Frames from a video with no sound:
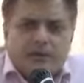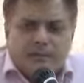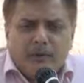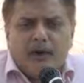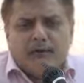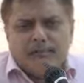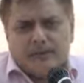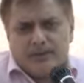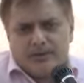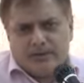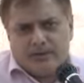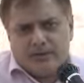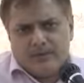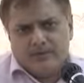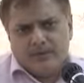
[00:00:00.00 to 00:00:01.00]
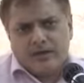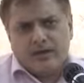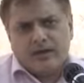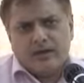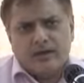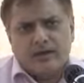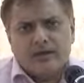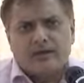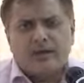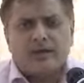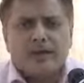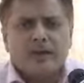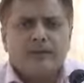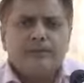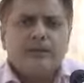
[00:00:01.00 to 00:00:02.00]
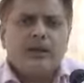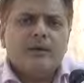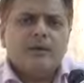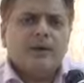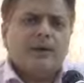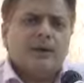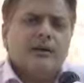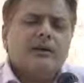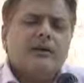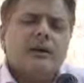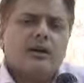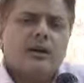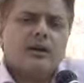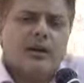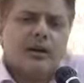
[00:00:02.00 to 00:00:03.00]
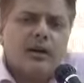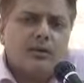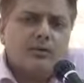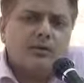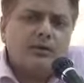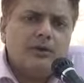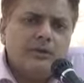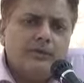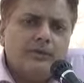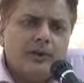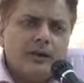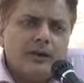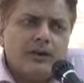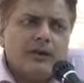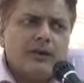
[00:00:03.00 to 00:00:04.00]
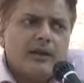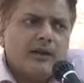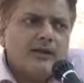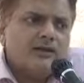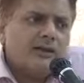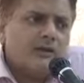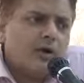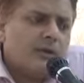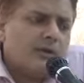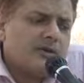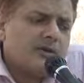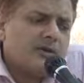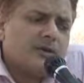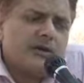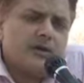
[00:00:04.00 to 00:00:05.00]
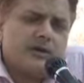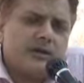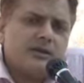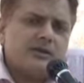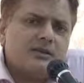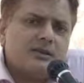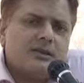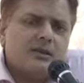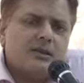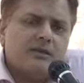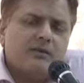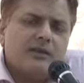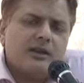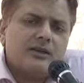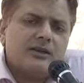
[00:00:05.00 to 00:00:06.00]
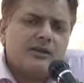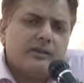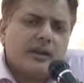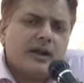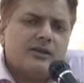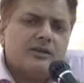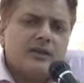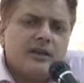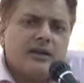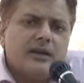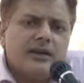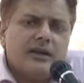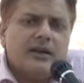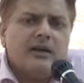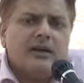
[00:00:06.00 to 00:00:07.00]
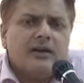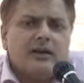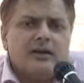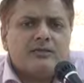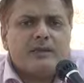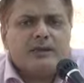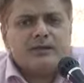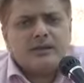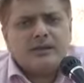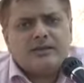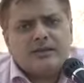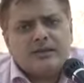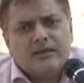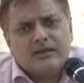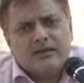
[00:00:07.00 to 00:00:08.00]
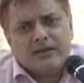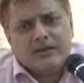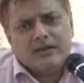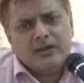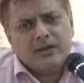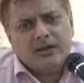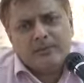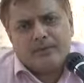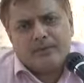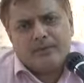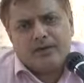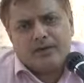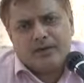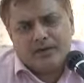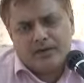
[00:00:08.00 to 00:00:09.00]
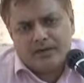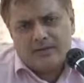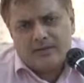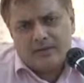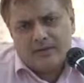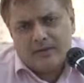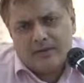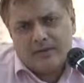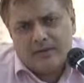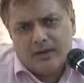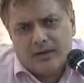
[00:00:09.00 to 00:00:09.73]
departments, they keep their money in current account, get 0% interest, whereas the banks are getting as much as 7-8% interest